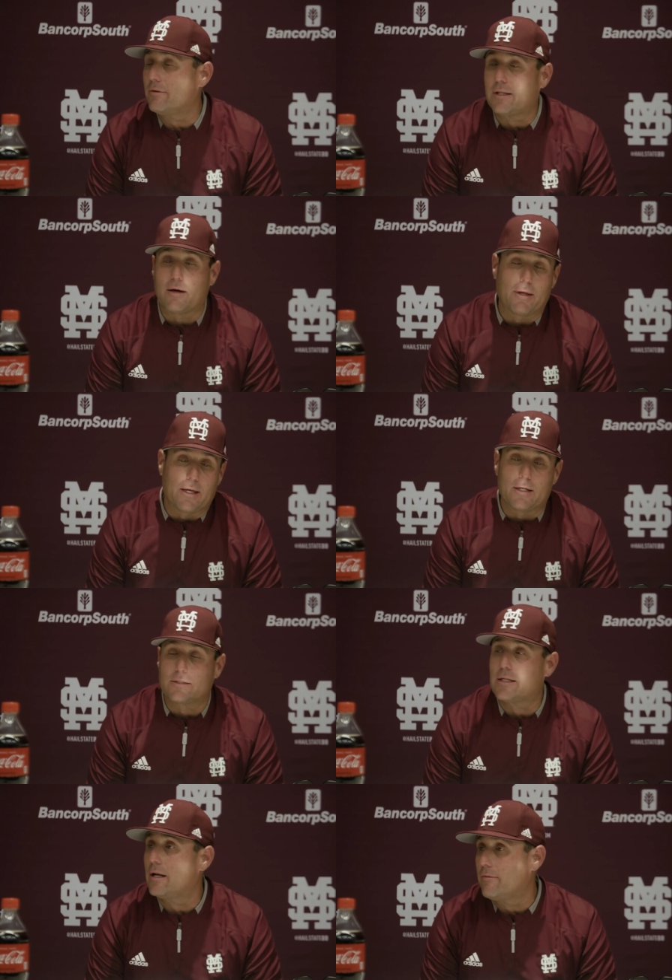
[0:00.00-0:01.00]
Every time they get
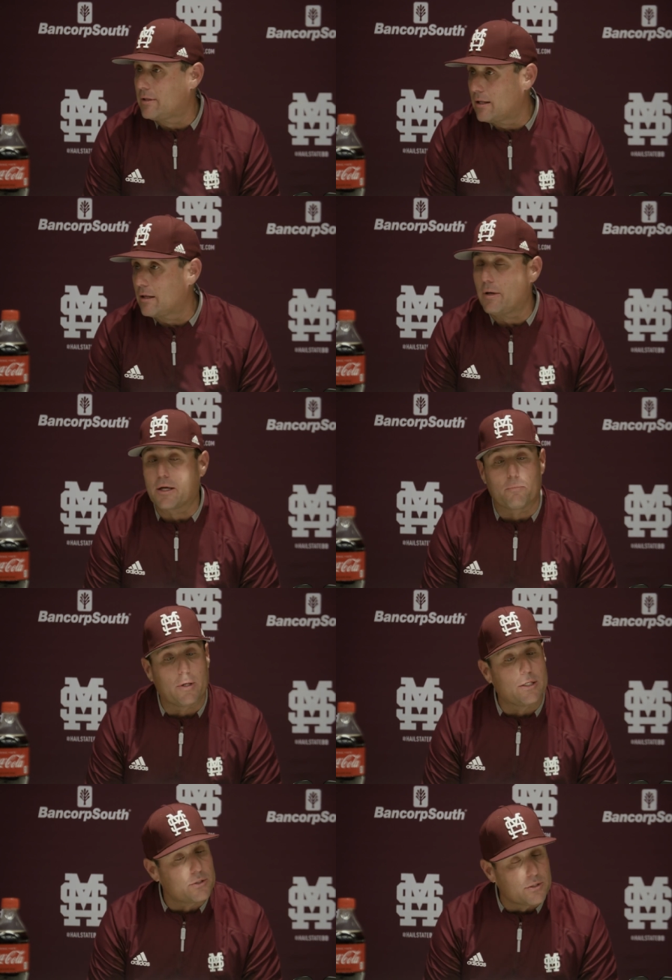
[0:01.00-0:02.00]
us out, every time they make a
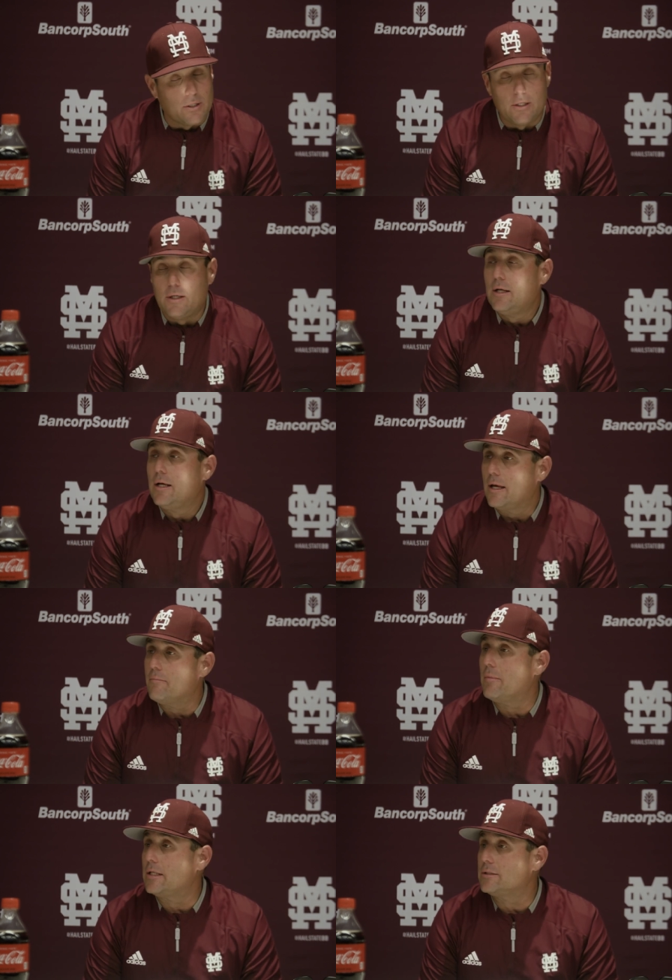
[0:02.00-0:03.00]
pitch,
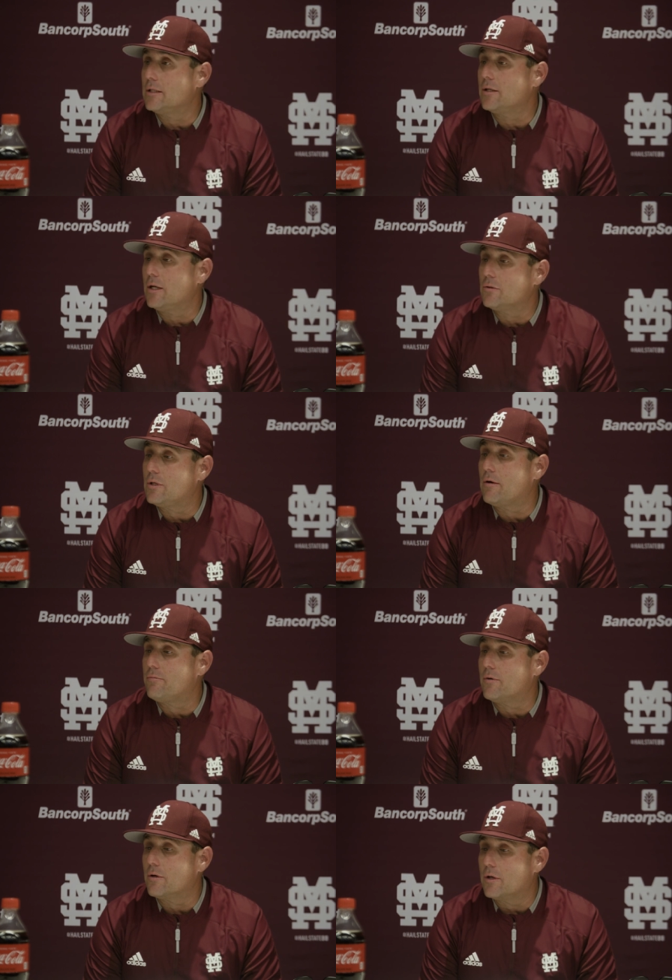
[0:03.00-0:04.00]
it makes it you know
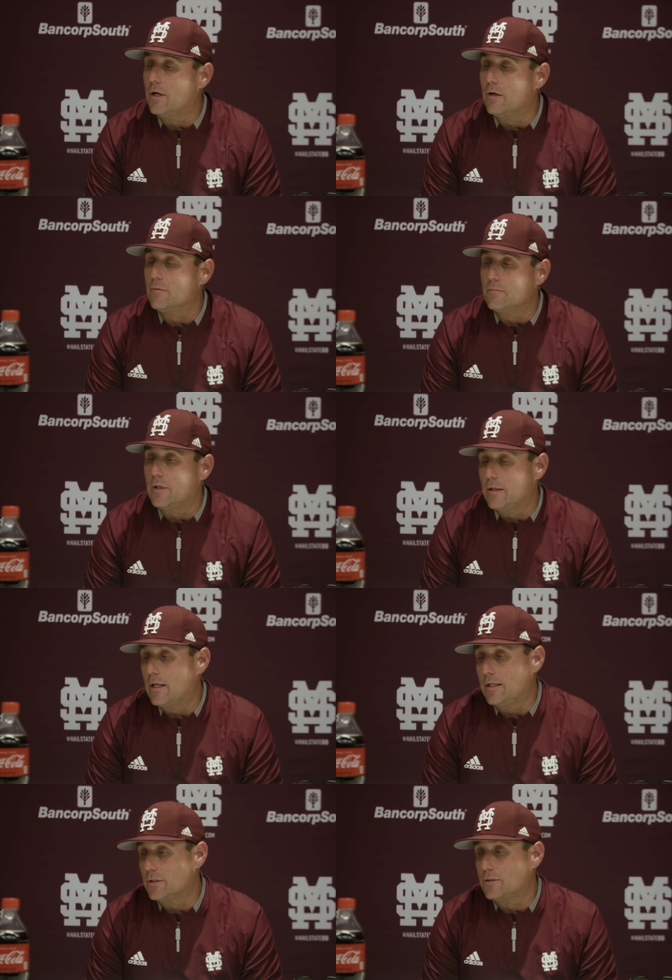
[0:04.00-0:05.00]
tougher. You know,
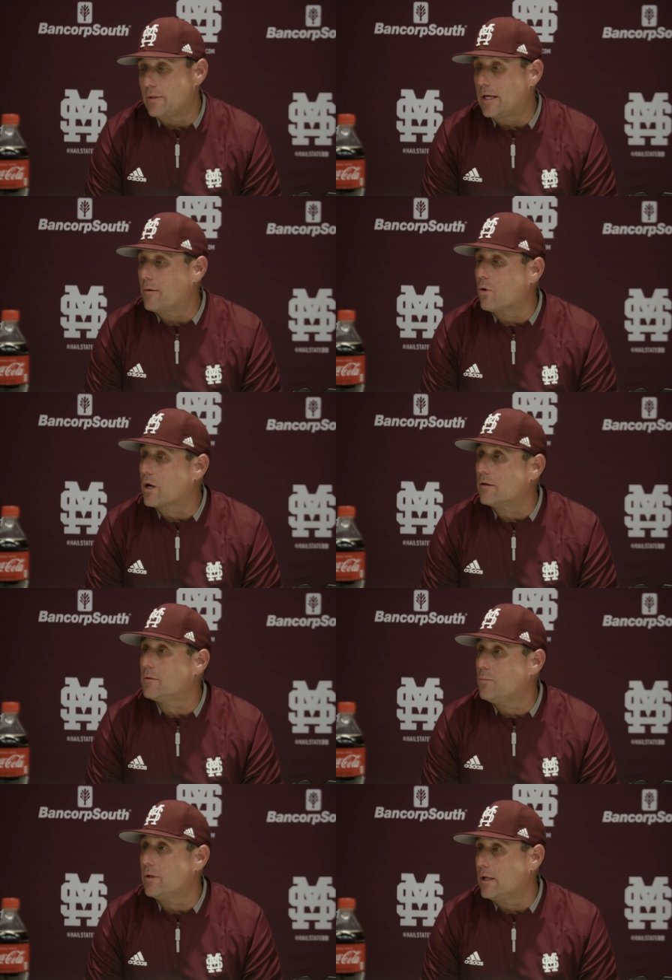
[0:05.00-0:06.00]
they just they get more
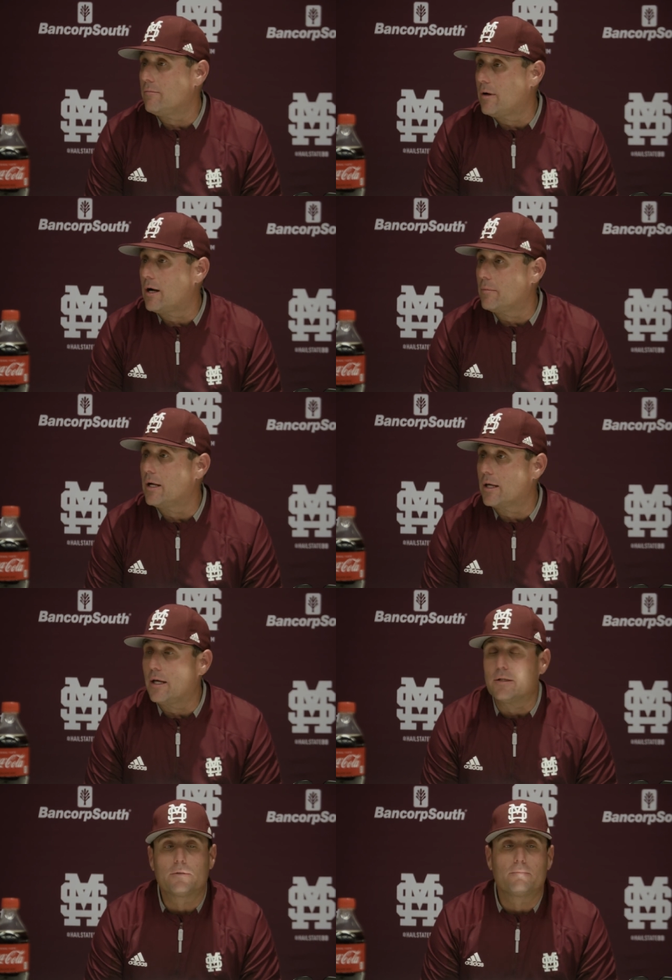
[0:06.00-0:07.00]
comfortable in the environment, I
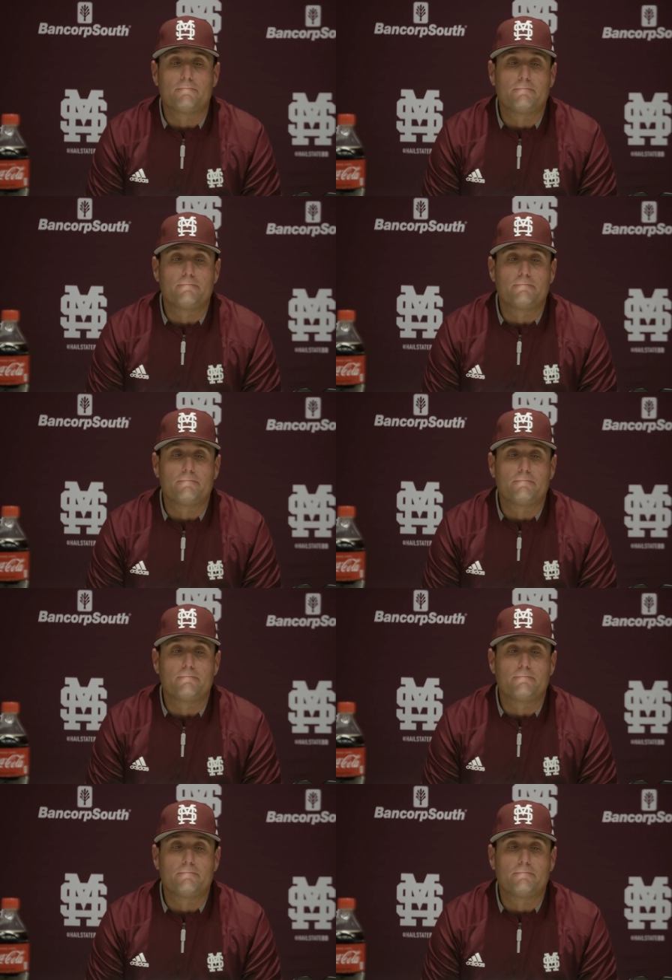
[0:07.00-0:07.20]
guess.